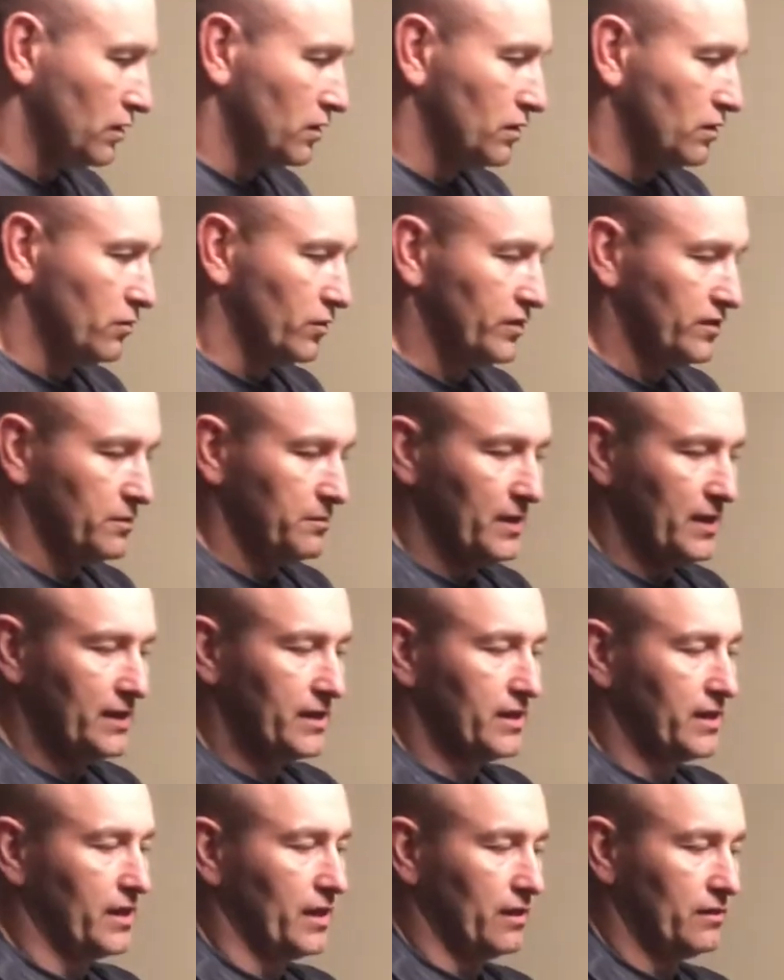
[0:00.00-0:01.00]
With the Mink
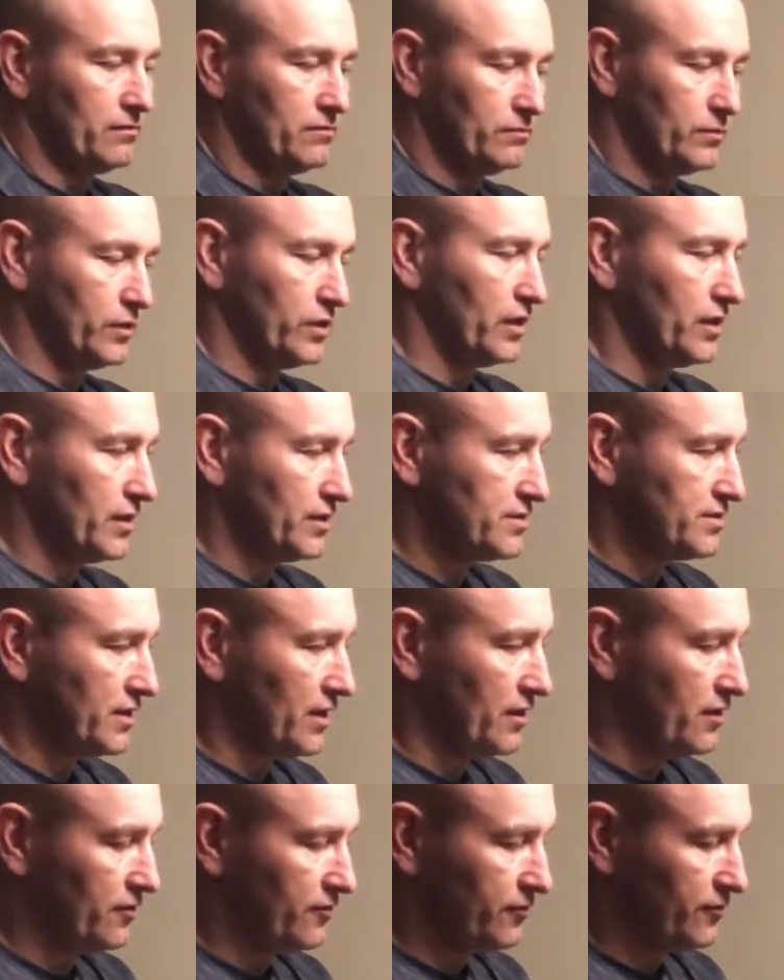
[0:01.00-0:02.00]
Kit, we got a set
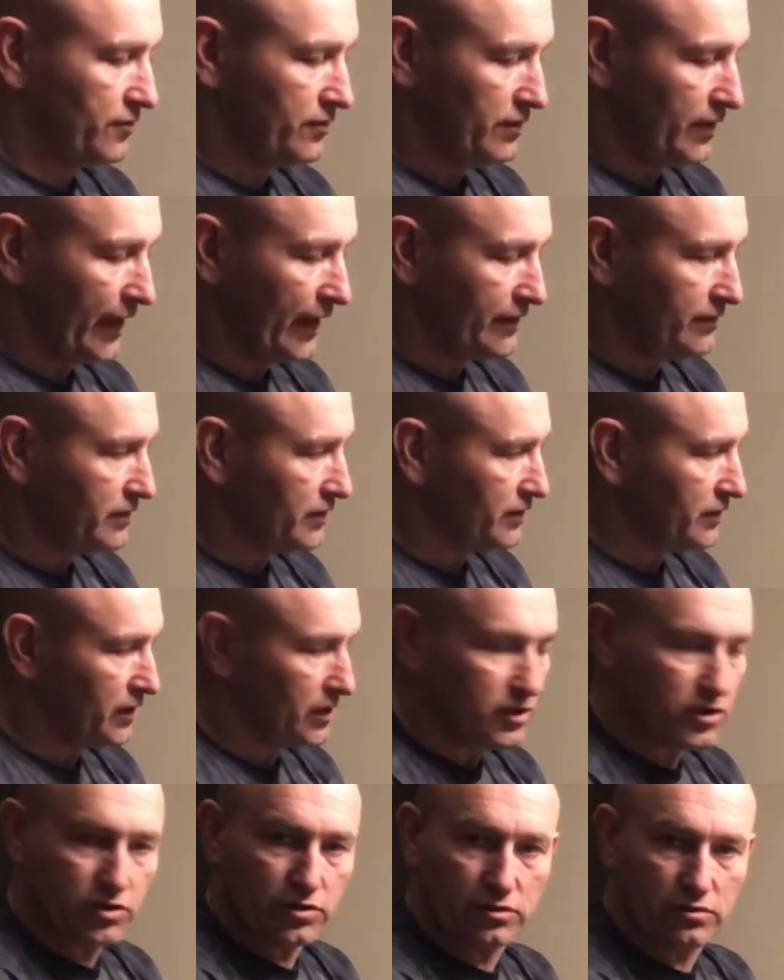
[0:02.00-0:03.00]
of
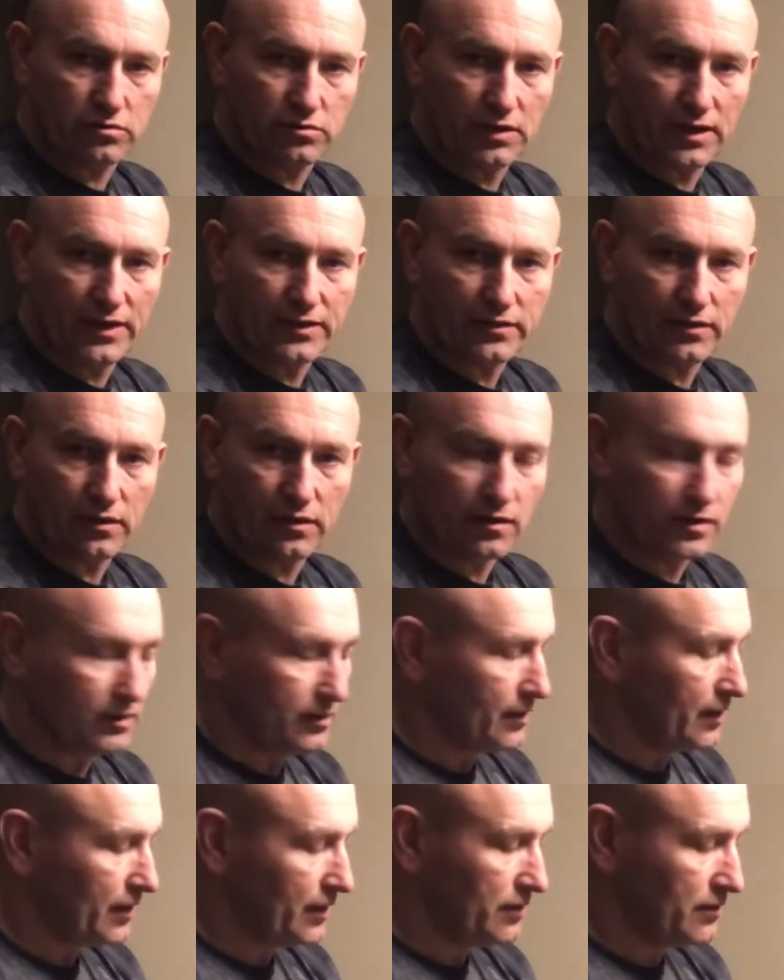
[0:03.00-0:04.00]
18-inch leather or
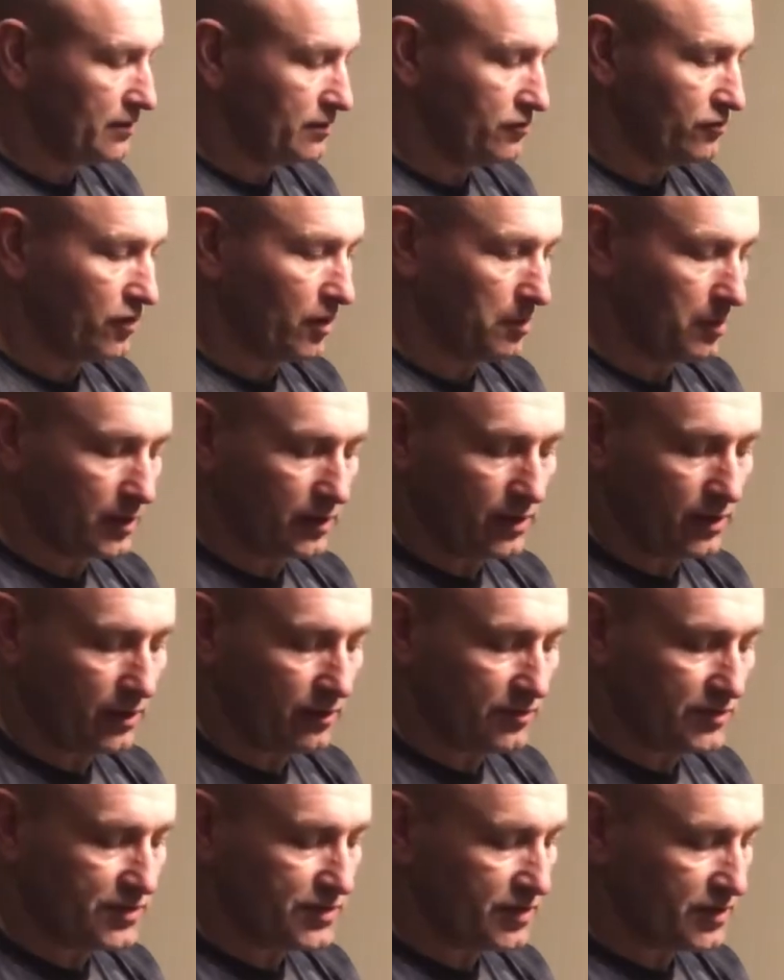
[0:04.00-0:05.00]
rubber
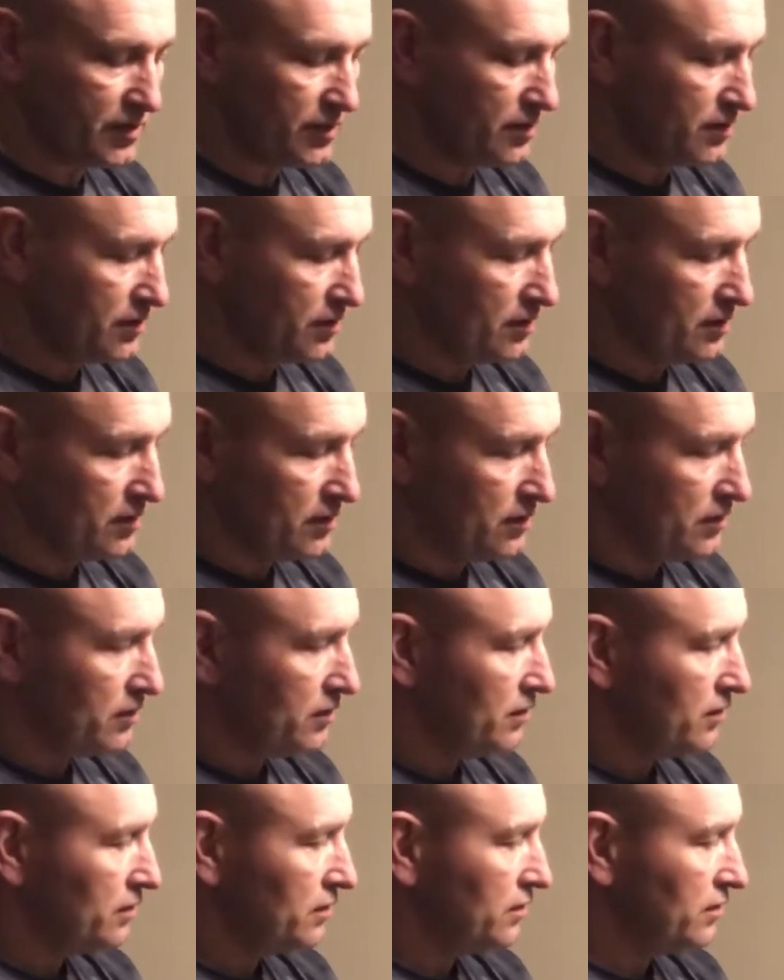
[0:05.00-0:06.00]
gloves.
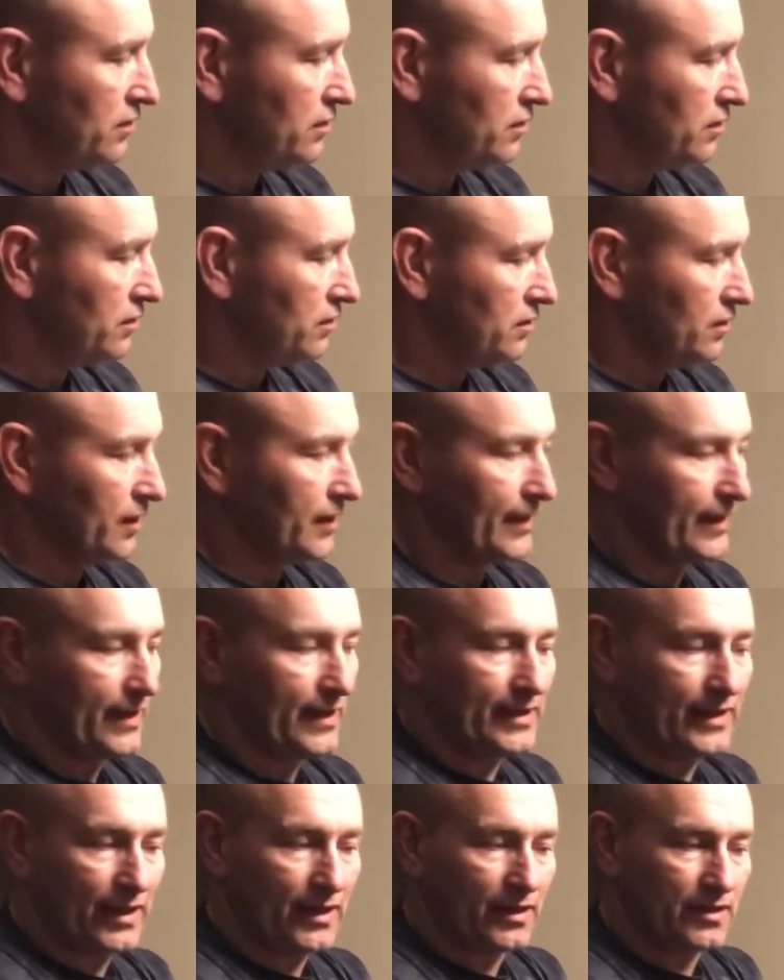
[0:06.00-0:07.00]
Like
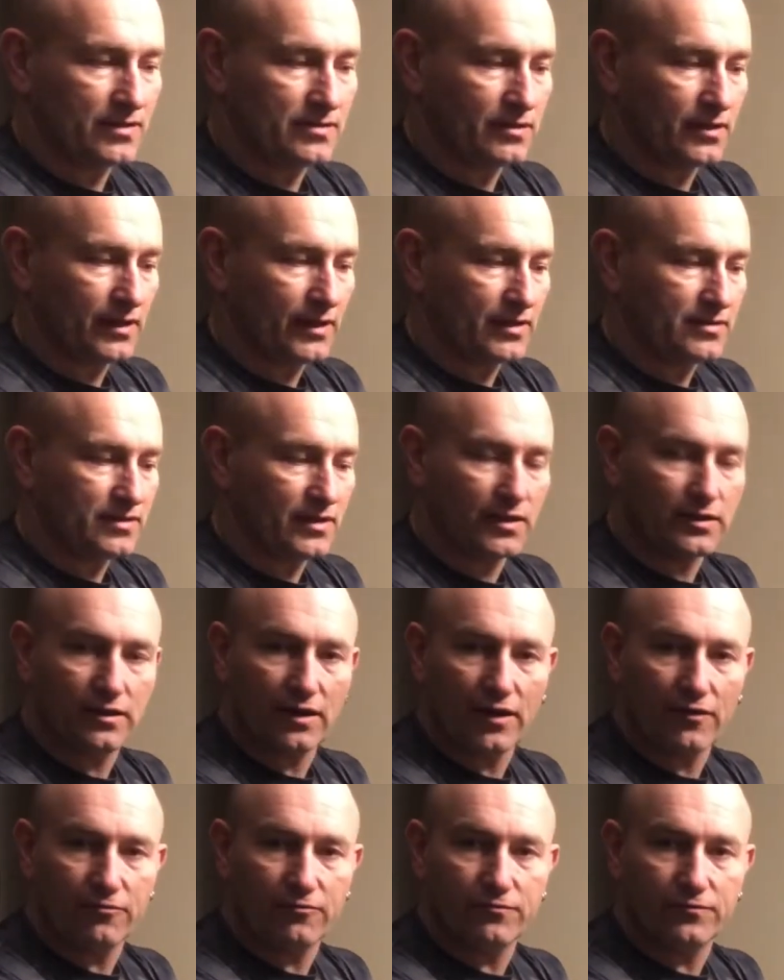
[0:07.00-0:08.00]
I said,
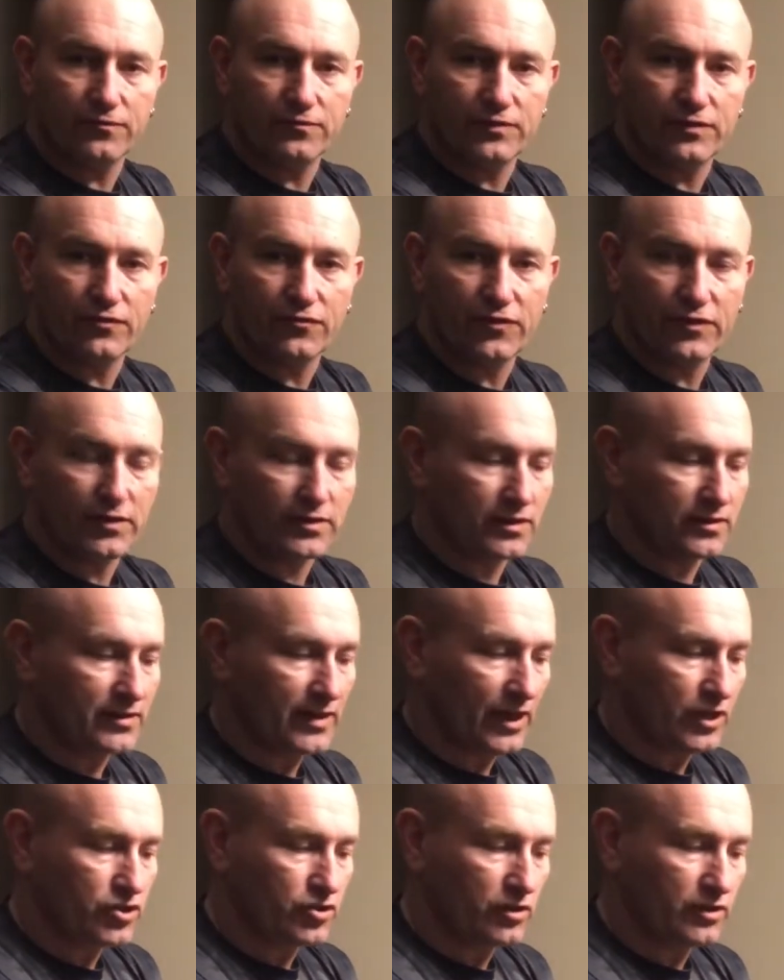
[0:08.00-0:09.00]
the
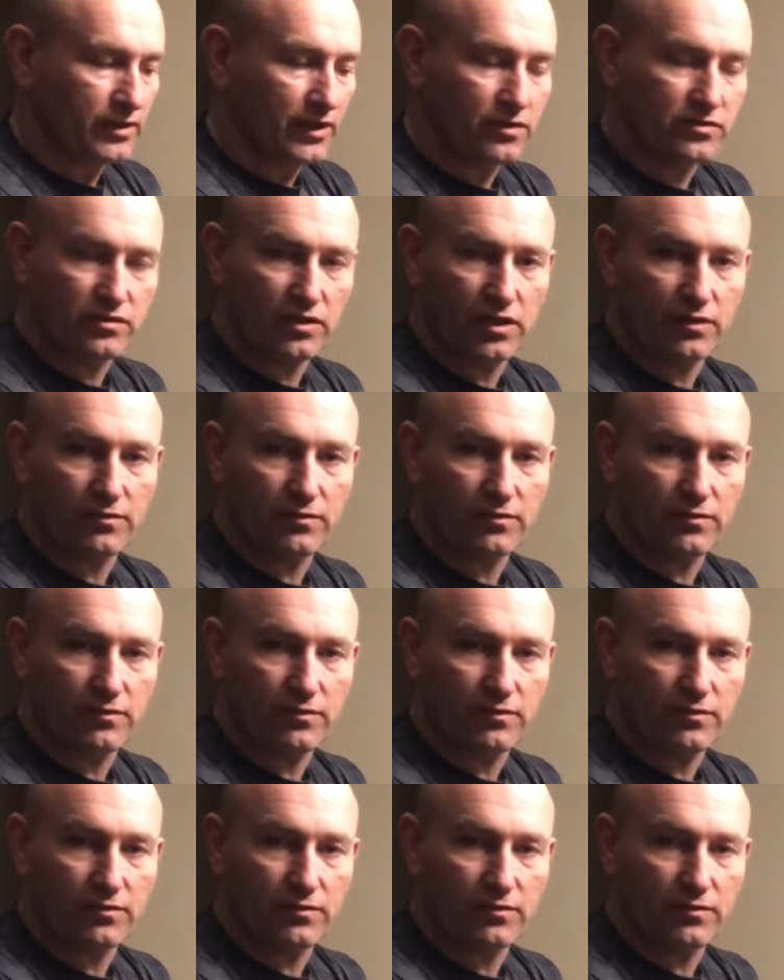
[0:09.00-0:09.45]
texture on the outside